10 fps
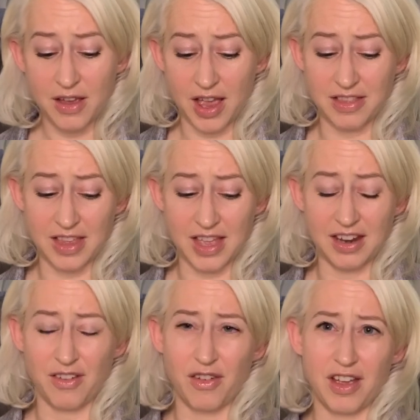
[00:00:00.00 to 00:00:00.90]
and
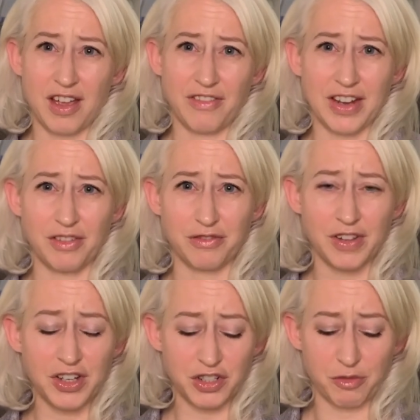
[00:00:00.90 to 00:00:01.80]
then if I don't
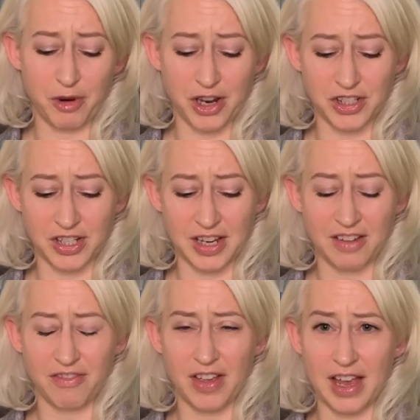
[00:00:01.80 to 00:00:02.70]
finish the project
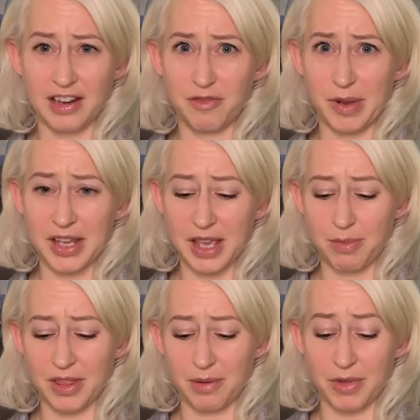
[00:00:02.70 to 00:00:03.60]
I've kind of been
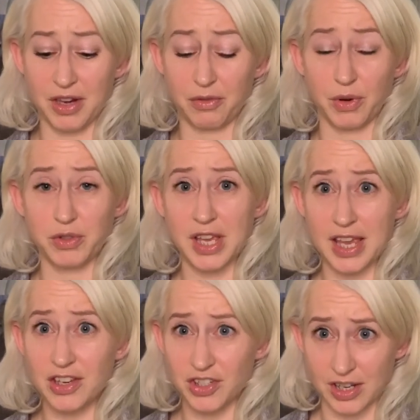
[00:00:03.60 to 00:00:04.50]
keeping them in a
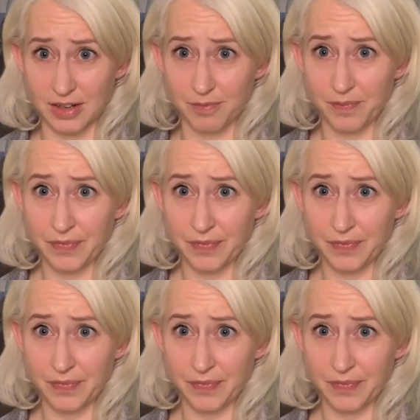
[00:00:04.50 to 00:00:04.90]
rotation